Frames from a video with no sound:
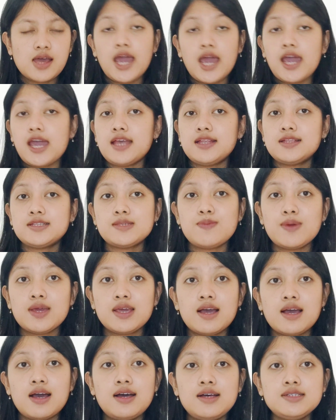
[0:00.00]
It's
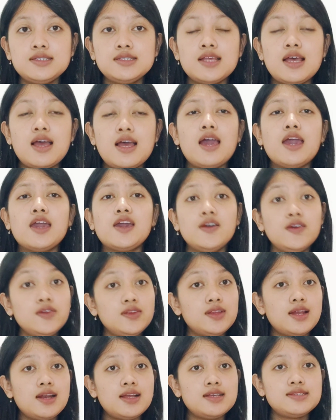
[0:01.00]
because
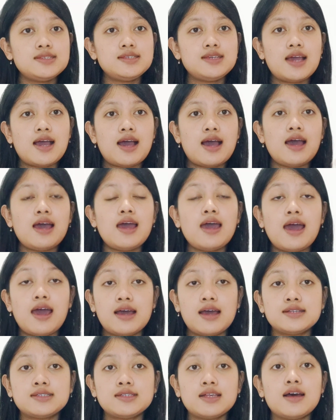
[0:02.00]
euthanasia
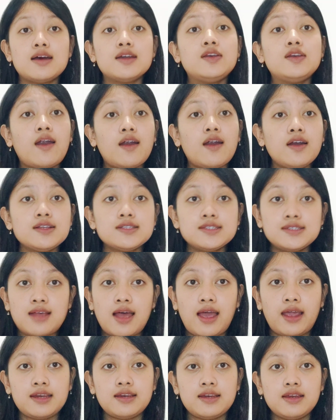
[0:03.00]
has a dark
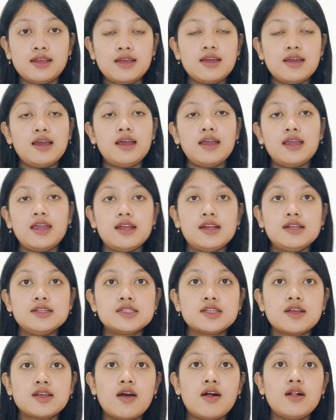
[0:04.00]
side. It
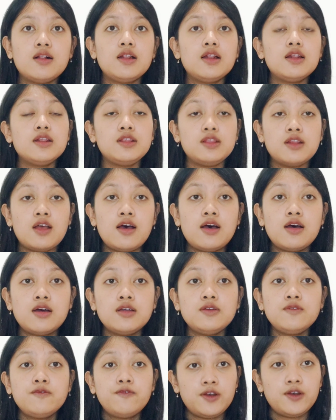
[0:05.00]
is called
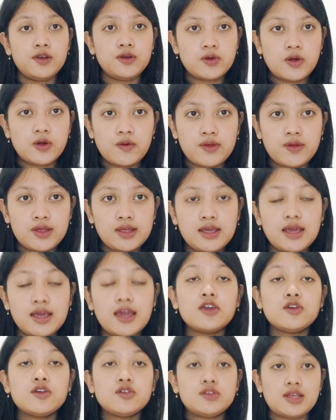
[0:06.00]
non-voluntary
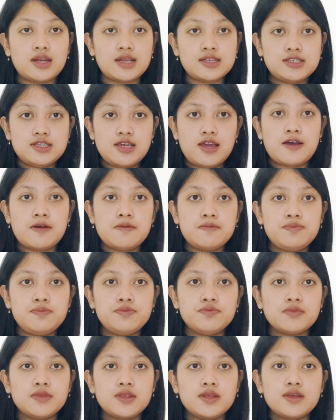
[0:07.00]
euthanasia.
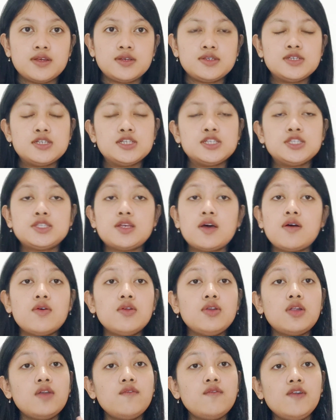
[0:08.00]
So,
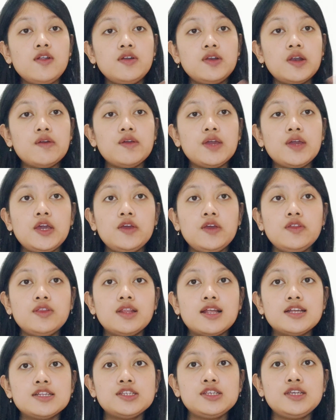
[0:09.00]
non-voluntary
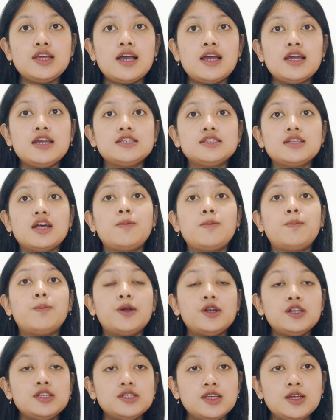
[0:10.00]
euthanasia is a
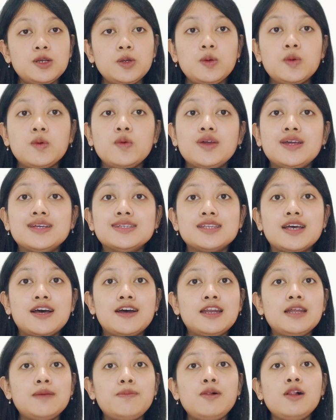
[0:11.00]
person who is
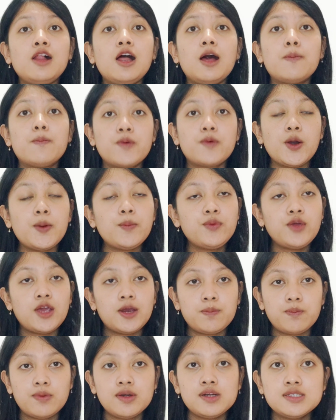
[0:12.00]
unable
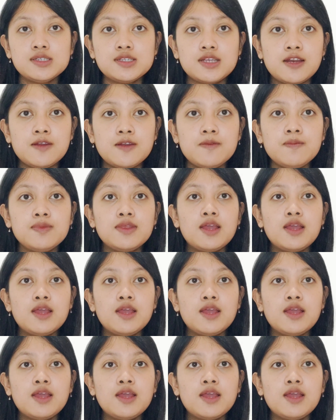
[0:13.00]
appropriate person